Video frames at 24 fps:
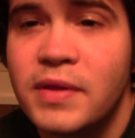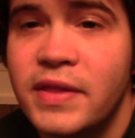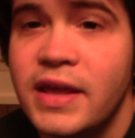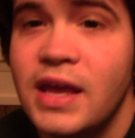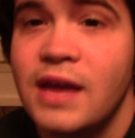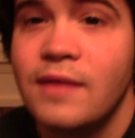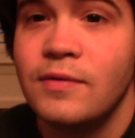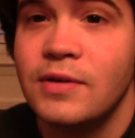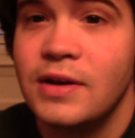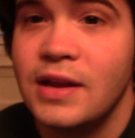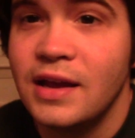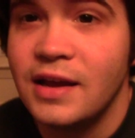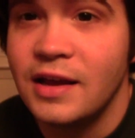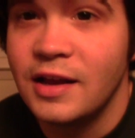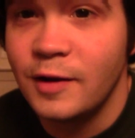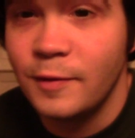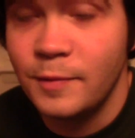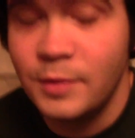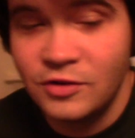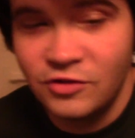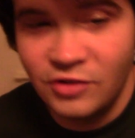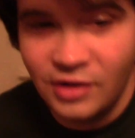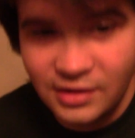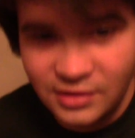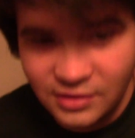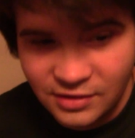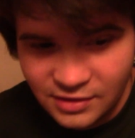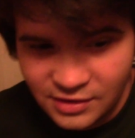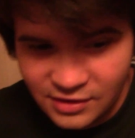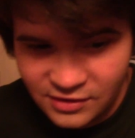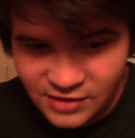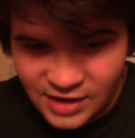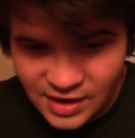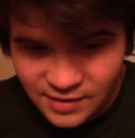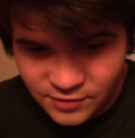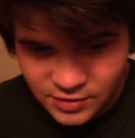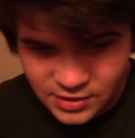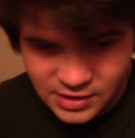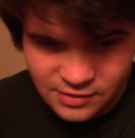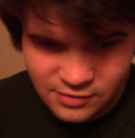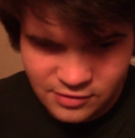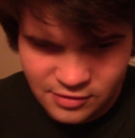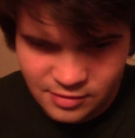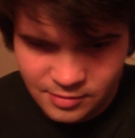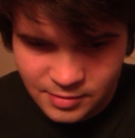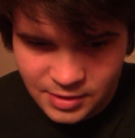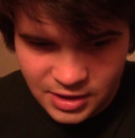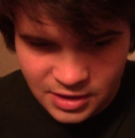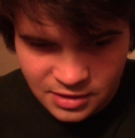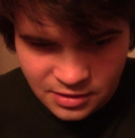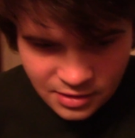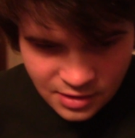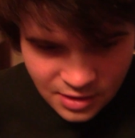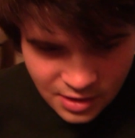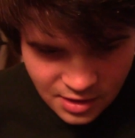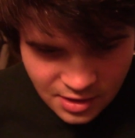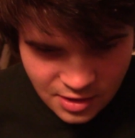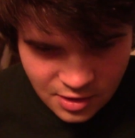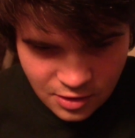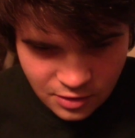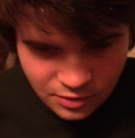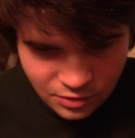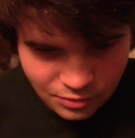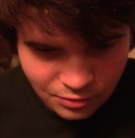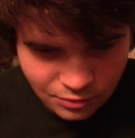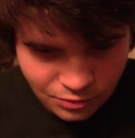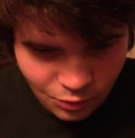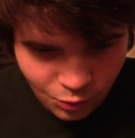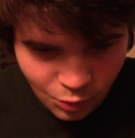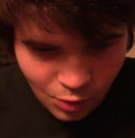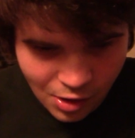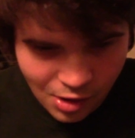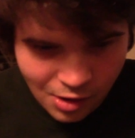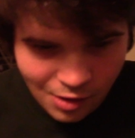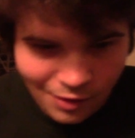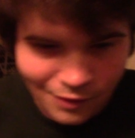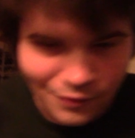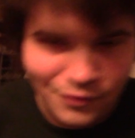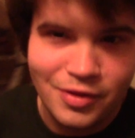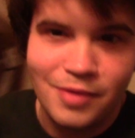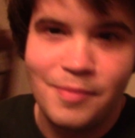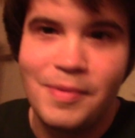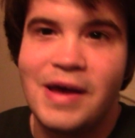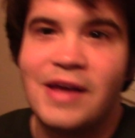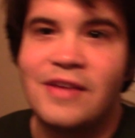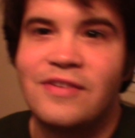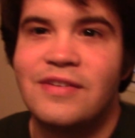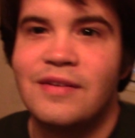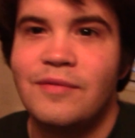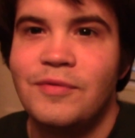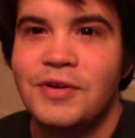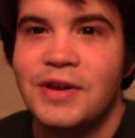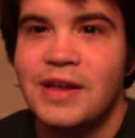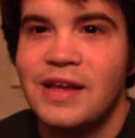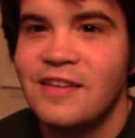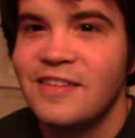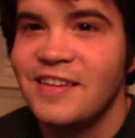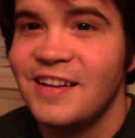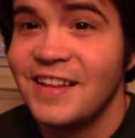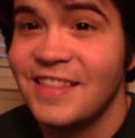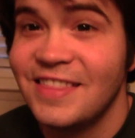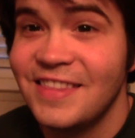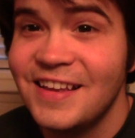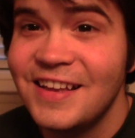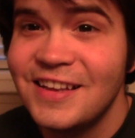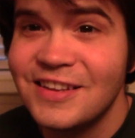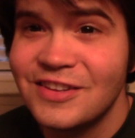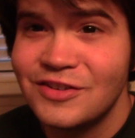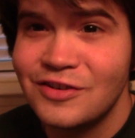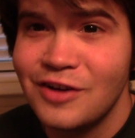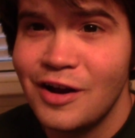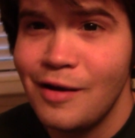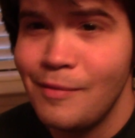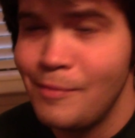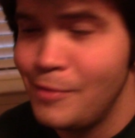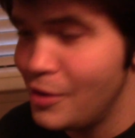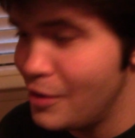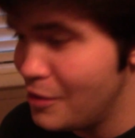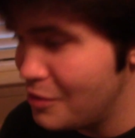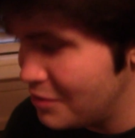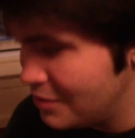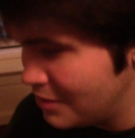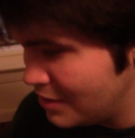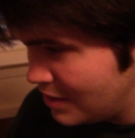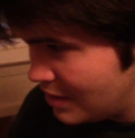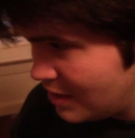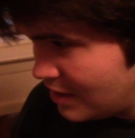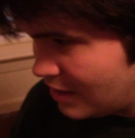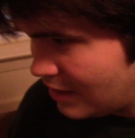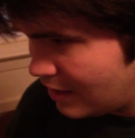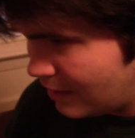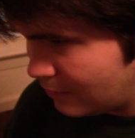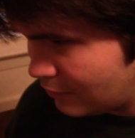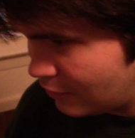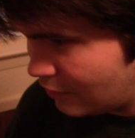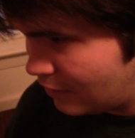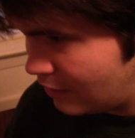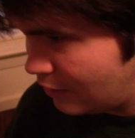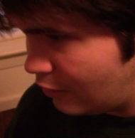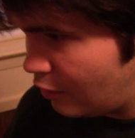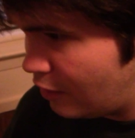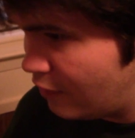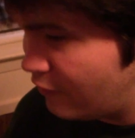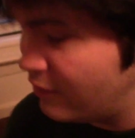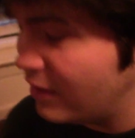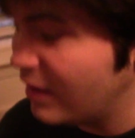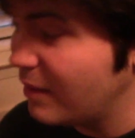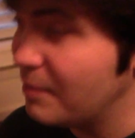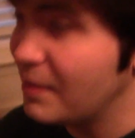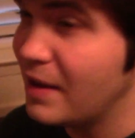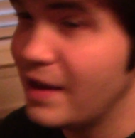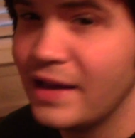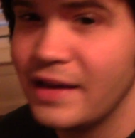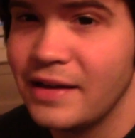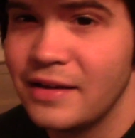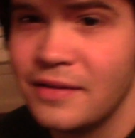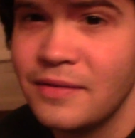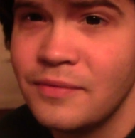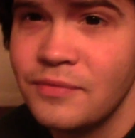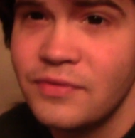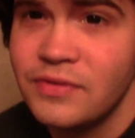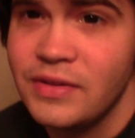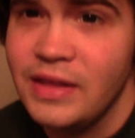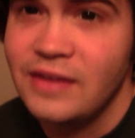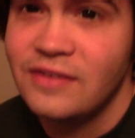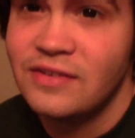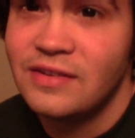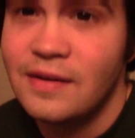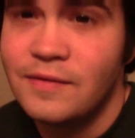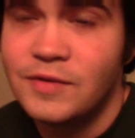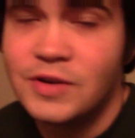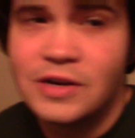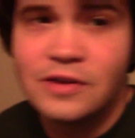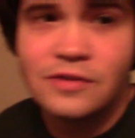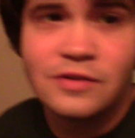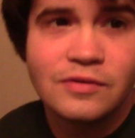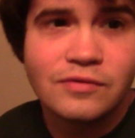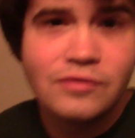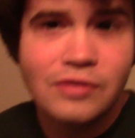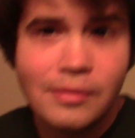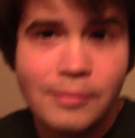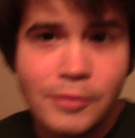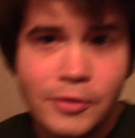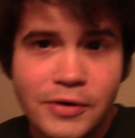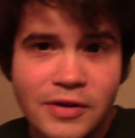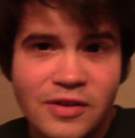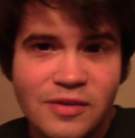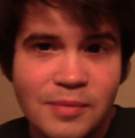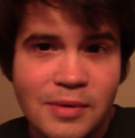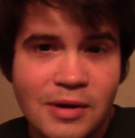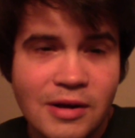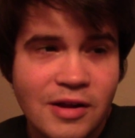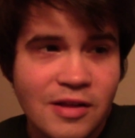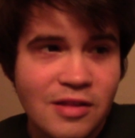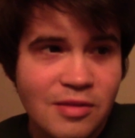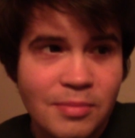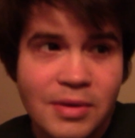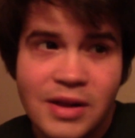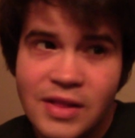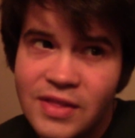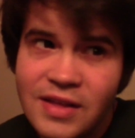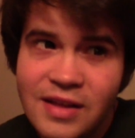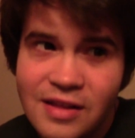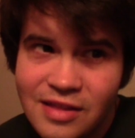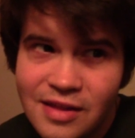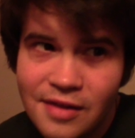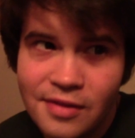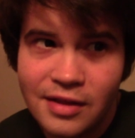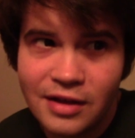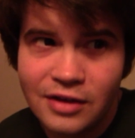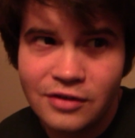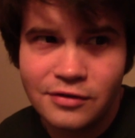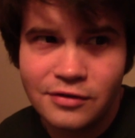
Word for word: like every day, and I've been trying to decipher the instrument through the wall for the past several days, and I think it's trombone. I'm trying to go off like my 7 years of trombone experience, but I think it sounds like a